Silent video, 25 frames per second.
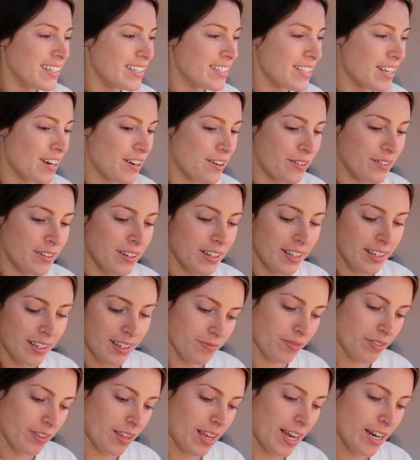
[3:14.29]
So
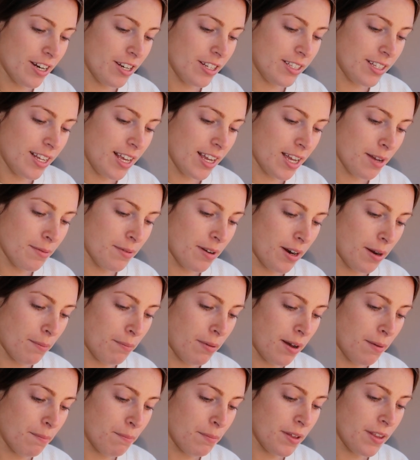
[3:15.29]
I just take about a
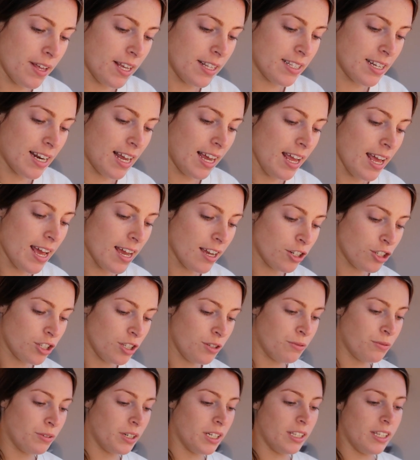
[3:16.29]
pump of this, and I
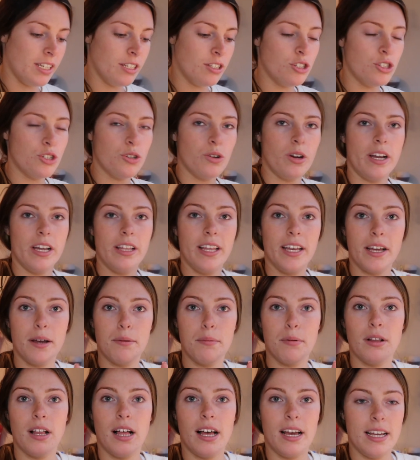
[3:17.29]
actually really enjoy like
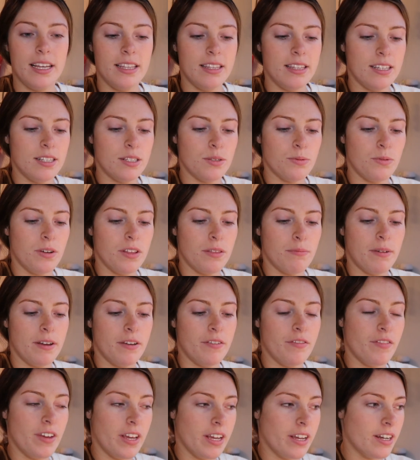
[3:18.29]
applying this with my
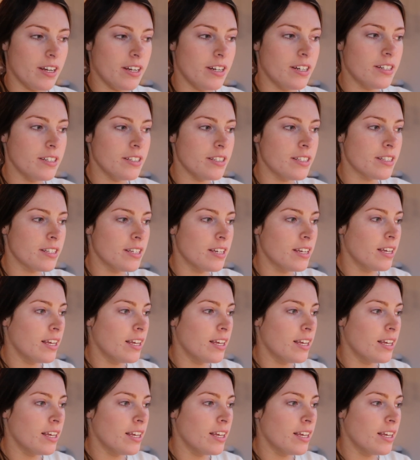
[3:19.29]
fingers.